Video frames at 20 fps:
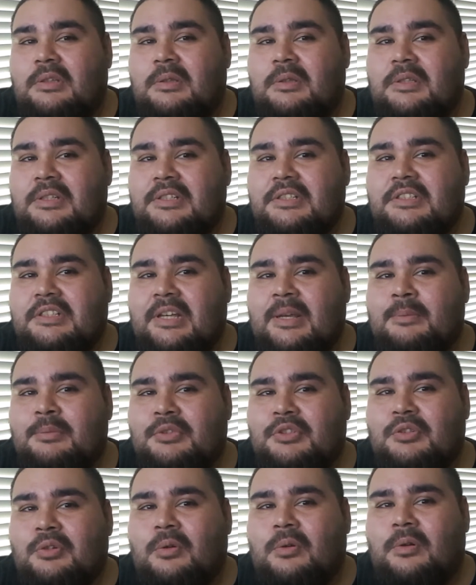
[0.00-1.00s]
this same
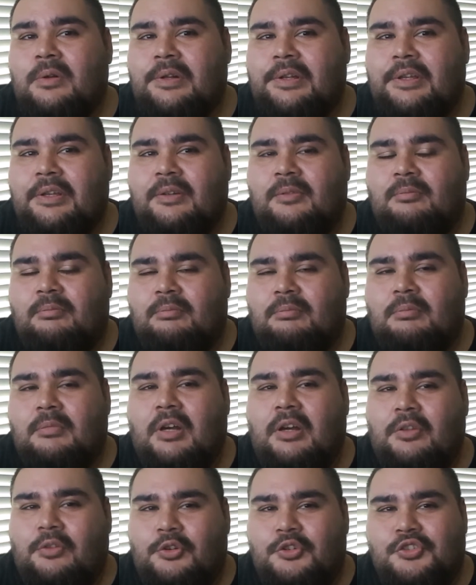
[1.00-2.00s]
story and
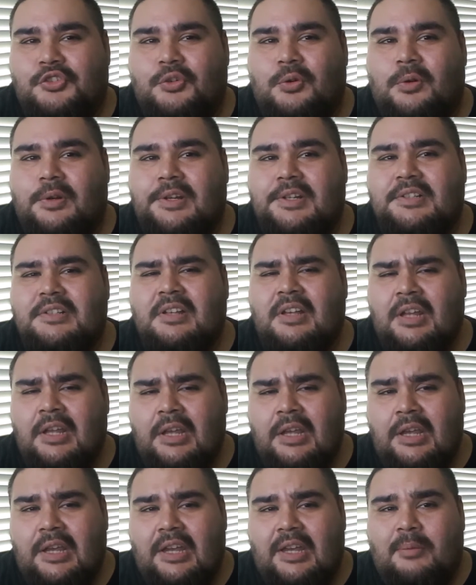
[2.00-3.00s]
other stories
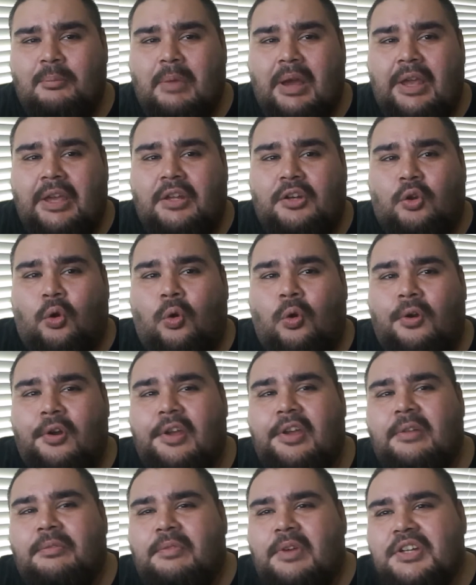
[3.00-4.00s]
in my horror
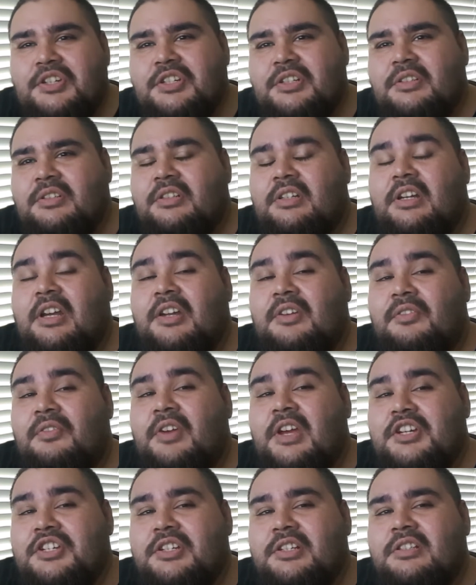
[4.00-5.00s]

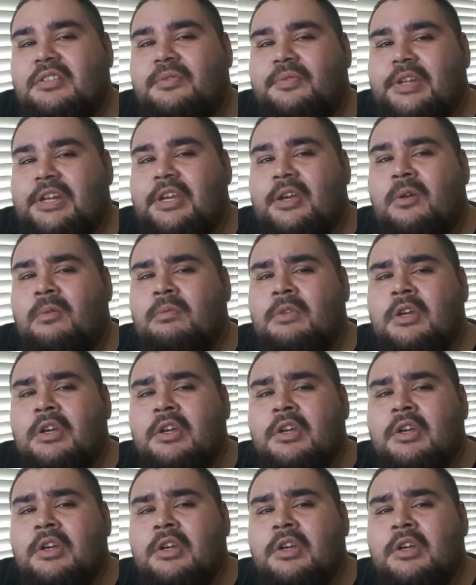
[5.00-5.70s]
confessions video.